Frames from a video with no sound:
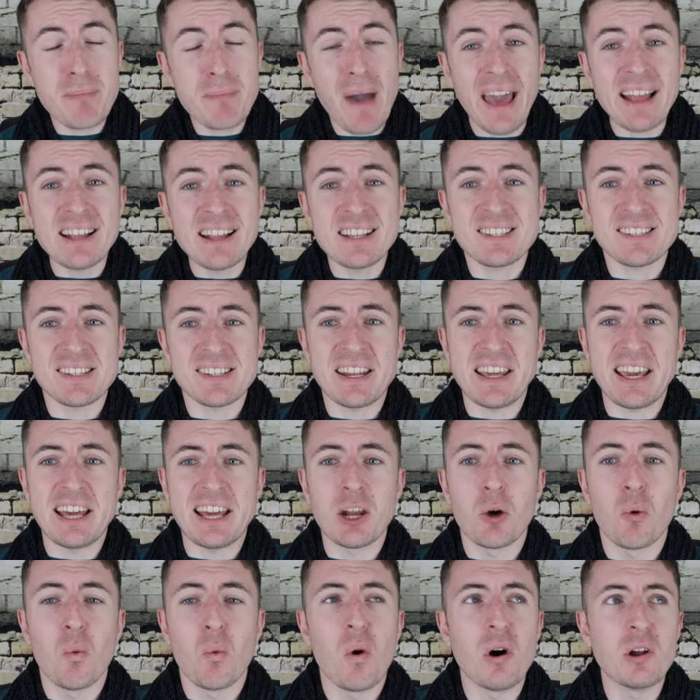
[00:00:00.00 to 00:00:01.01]
Man City
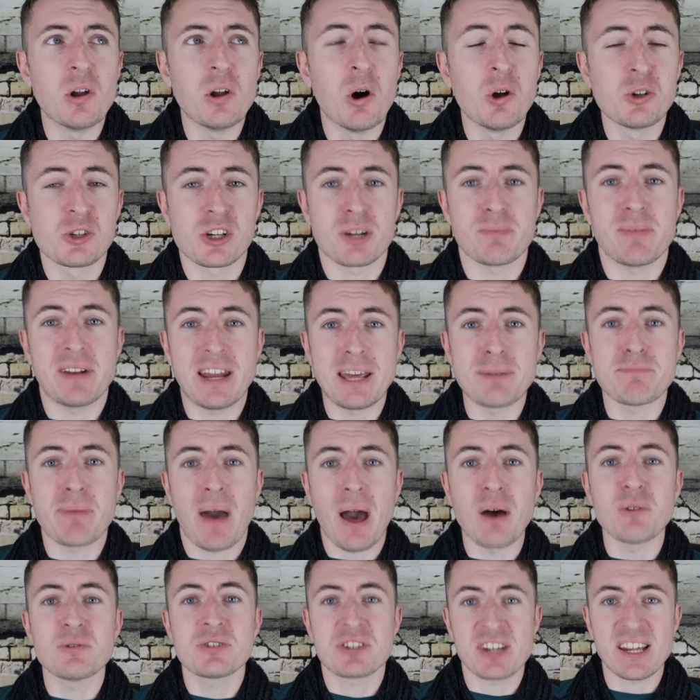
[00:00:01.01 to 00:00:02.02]
in a £100
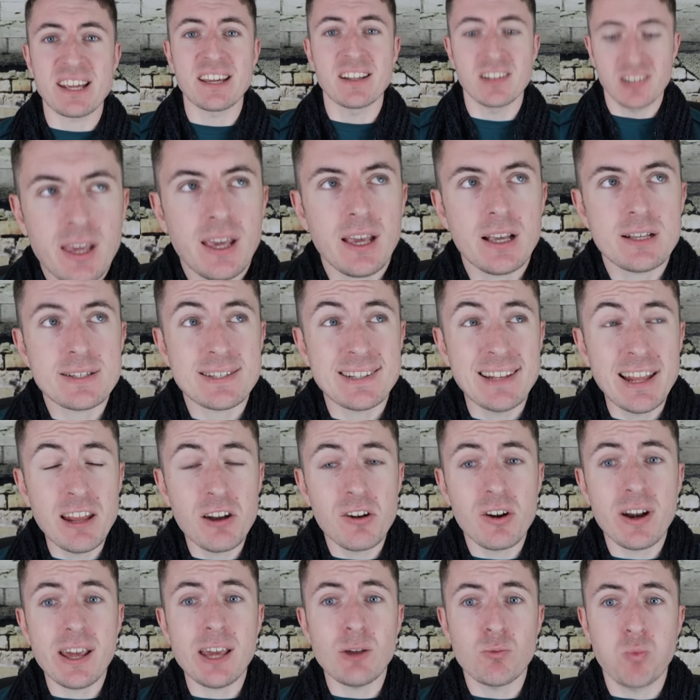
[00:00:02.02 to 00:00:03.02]
million deal. He has
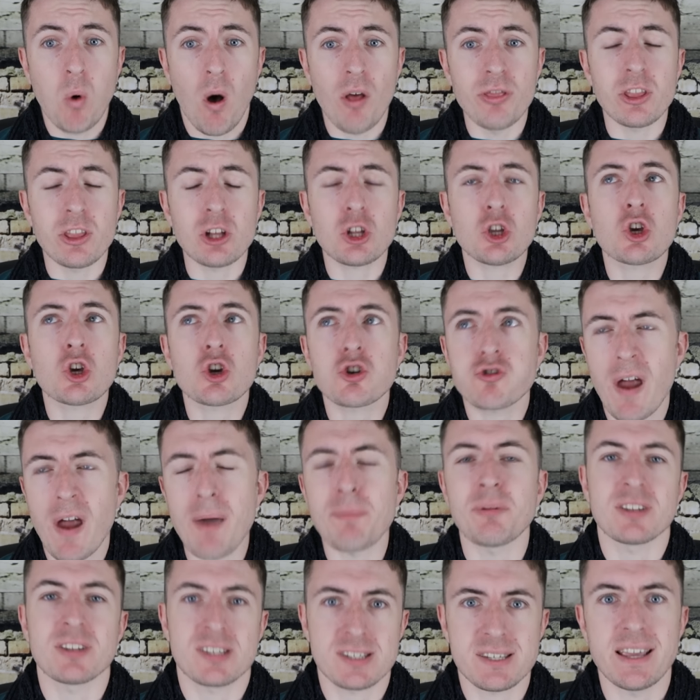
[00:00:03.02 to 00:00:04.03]
literally won the
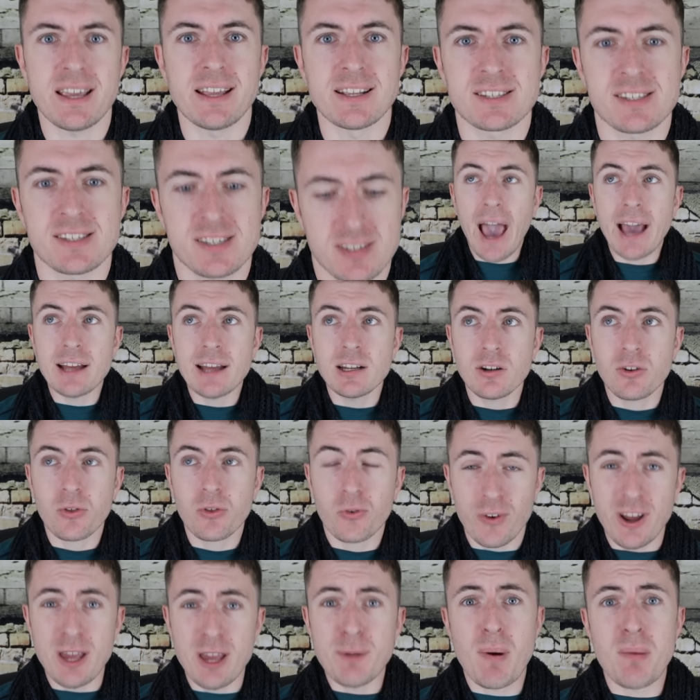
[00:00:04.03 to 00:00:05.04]
treble since, and
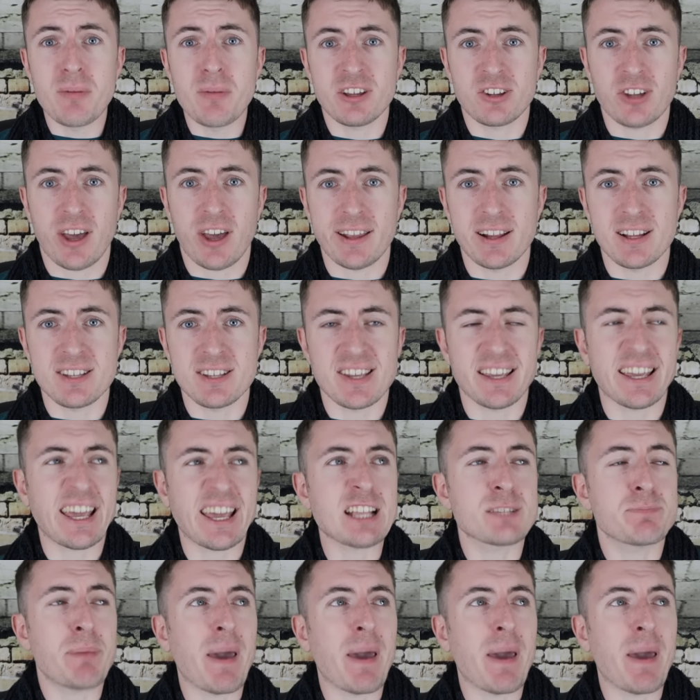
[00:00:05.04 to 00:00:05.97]
3 Premier League titles, and gets